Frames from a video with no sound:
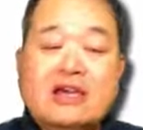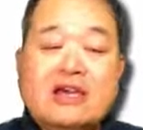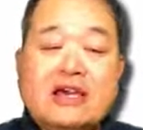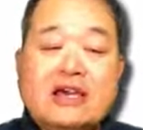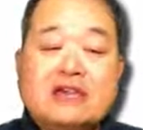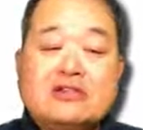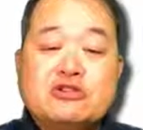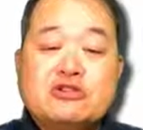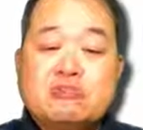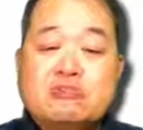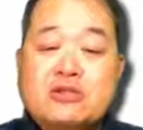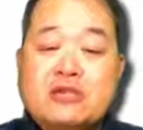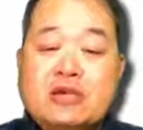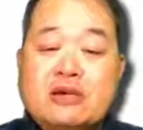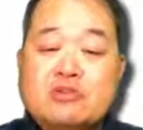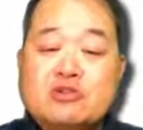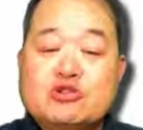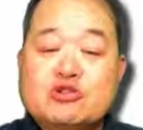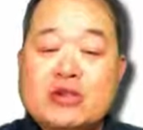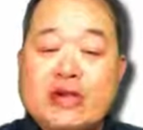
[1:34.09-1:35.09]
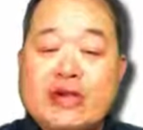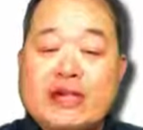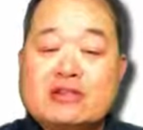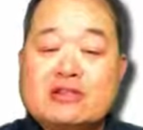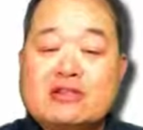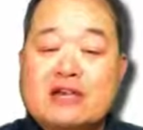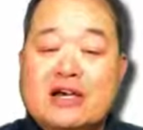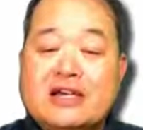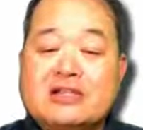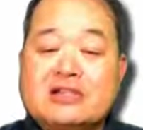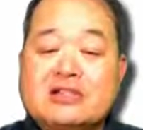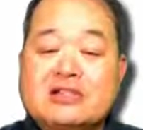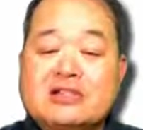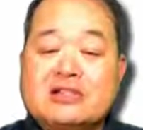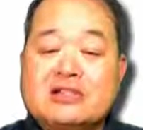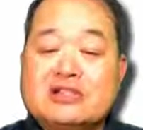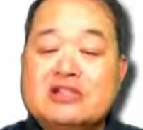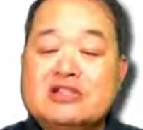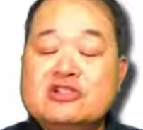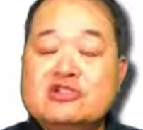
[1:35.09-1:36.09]
and to be able to analyze
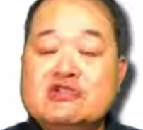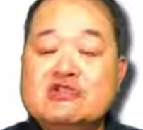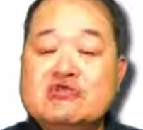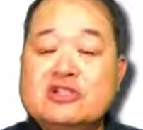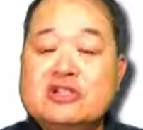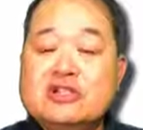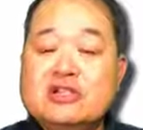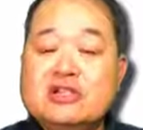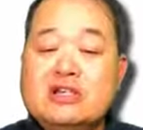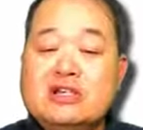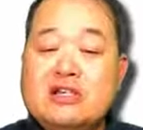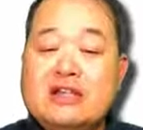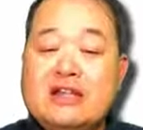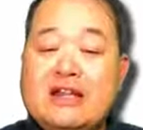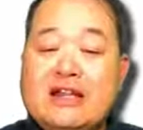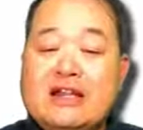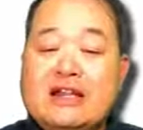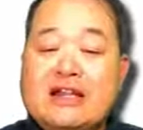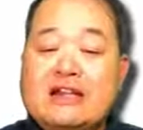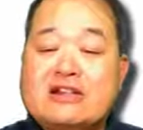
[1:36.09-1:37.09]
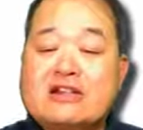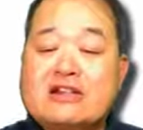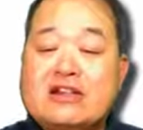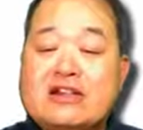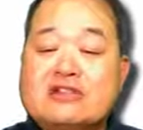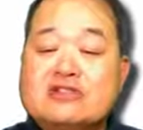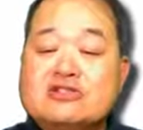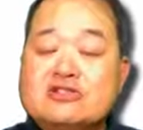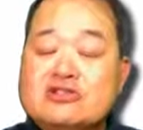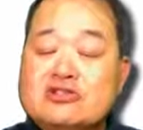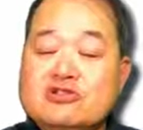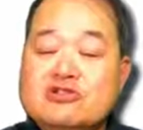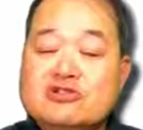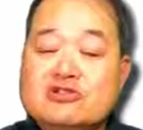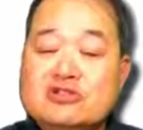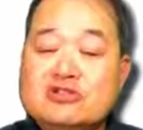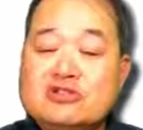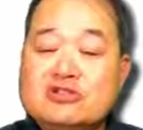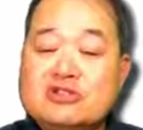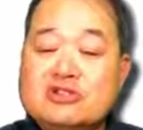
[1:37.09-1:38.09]
the history and analyze the
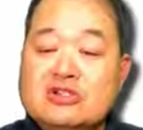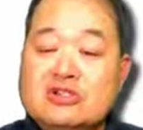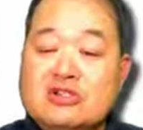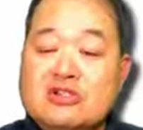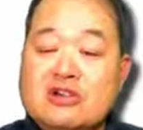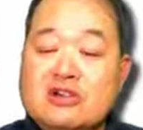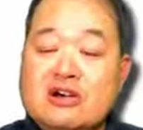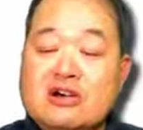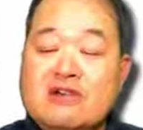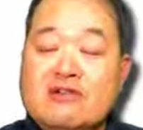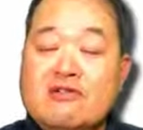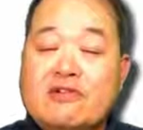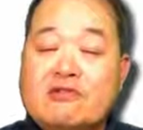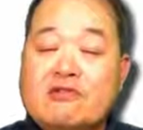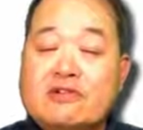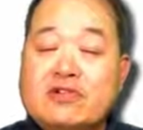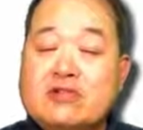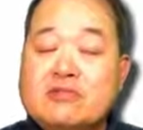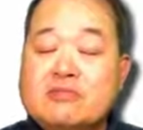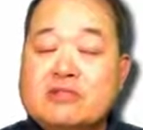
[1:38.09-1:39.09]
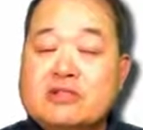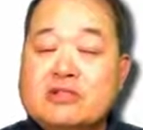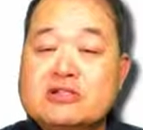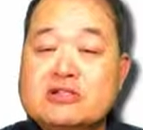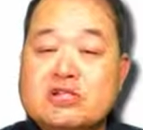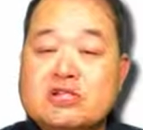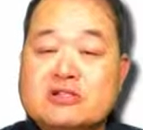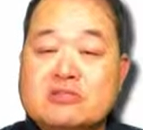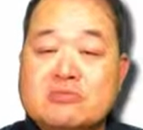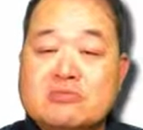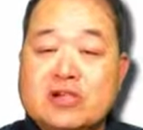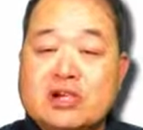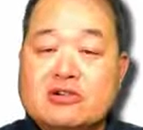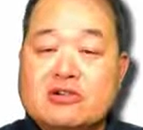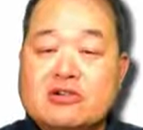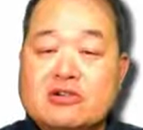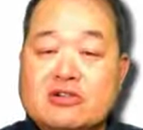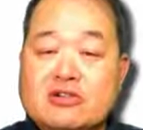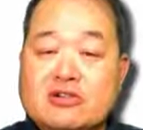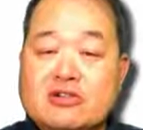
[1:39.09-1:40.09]
use of a rehabilitation
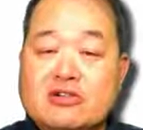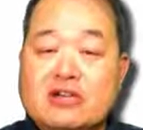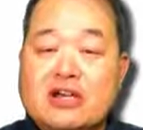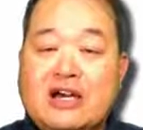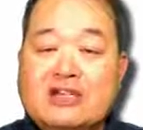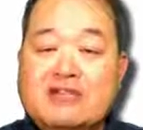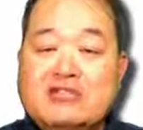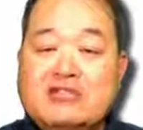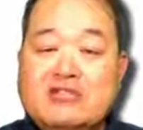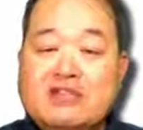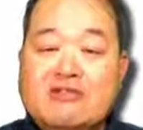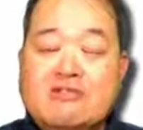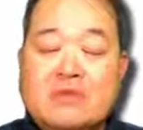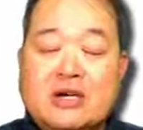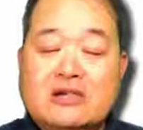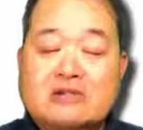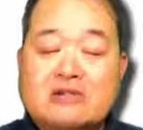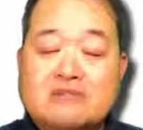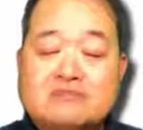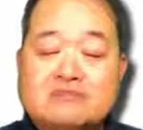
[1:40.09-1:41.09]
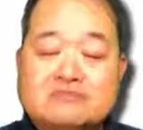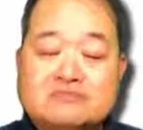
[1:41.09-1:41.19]
model called the ICF model.